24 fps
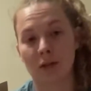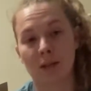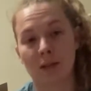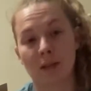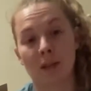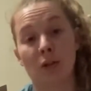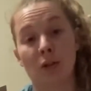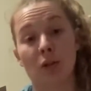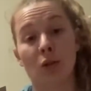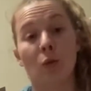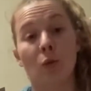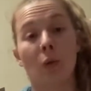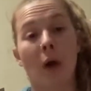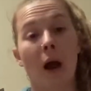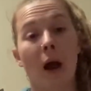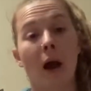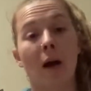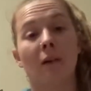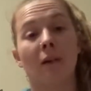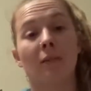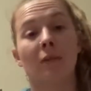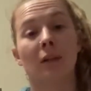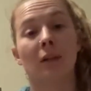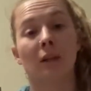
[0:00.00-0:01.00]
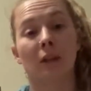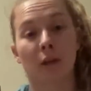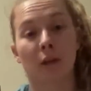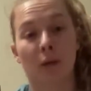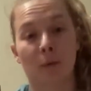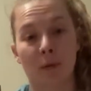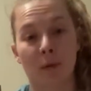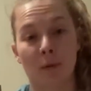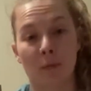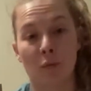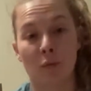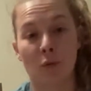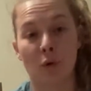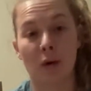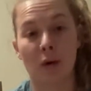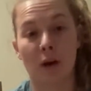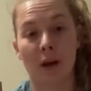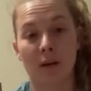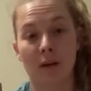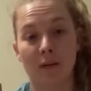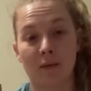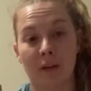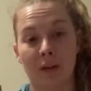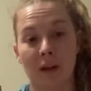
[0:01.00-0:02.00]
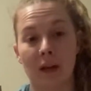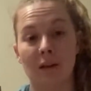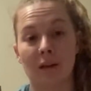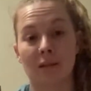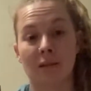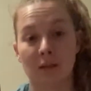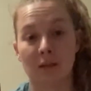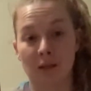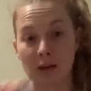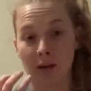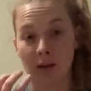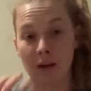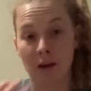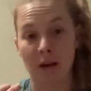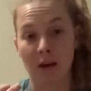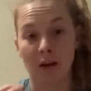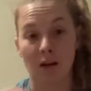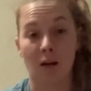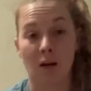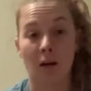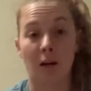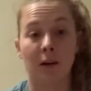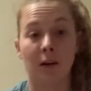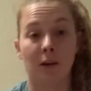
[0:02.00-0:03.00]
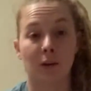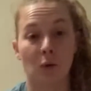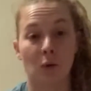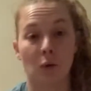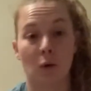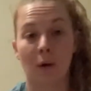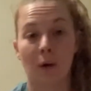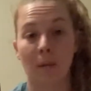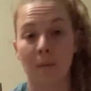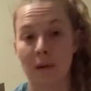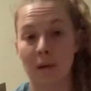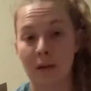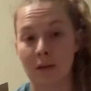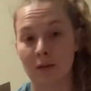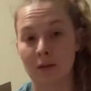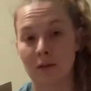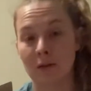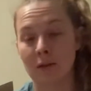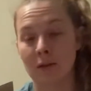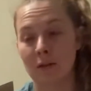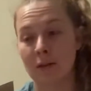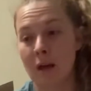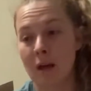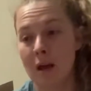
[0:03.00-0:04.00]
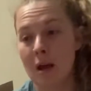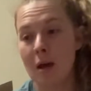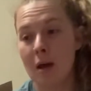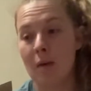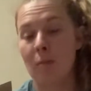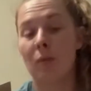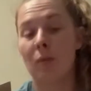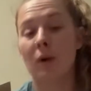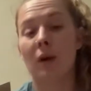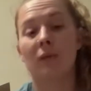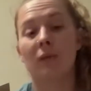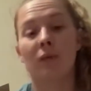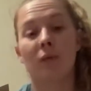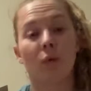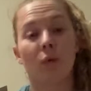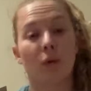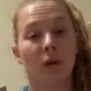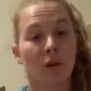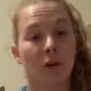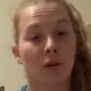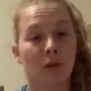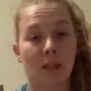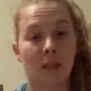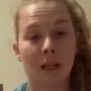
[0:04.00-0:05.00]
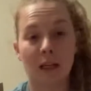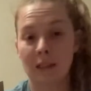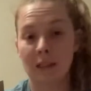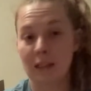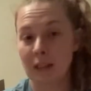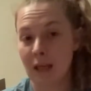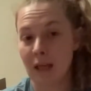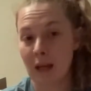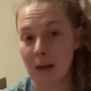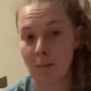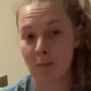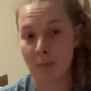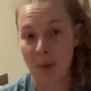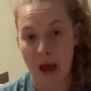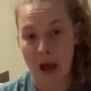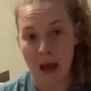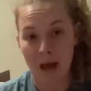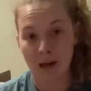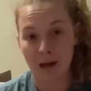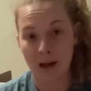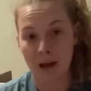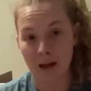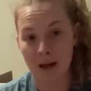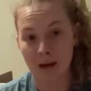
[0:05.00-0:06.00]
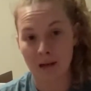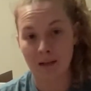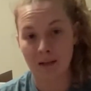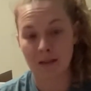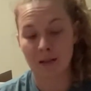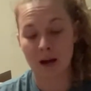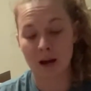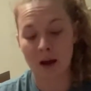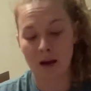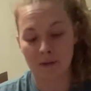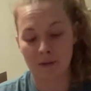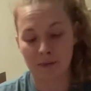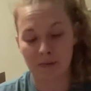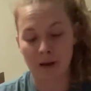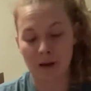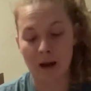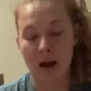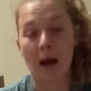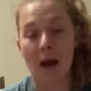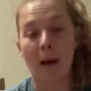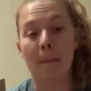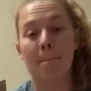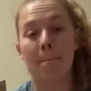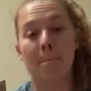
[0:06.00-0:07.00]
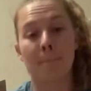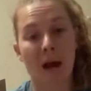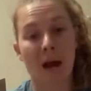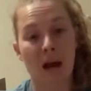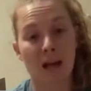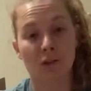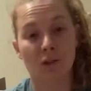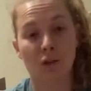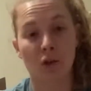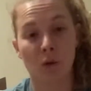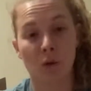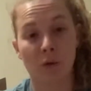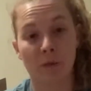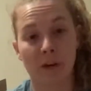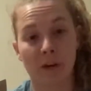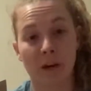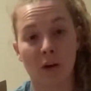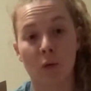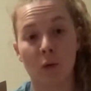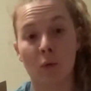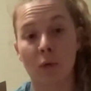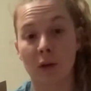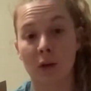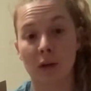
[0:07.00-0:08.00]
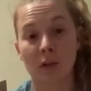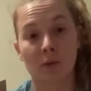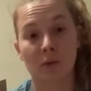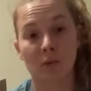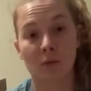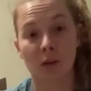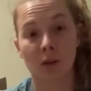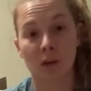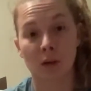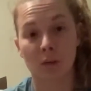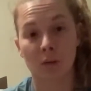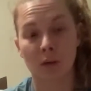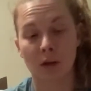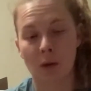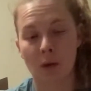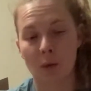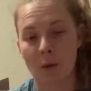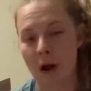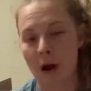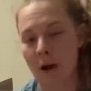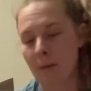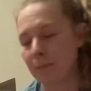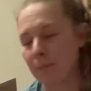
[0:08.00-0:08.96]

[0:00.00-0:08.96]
They do have a little bit more advanced and hardcore muzzles, but for your day-to-day pet kind of stuff, Baskerville works really, really well.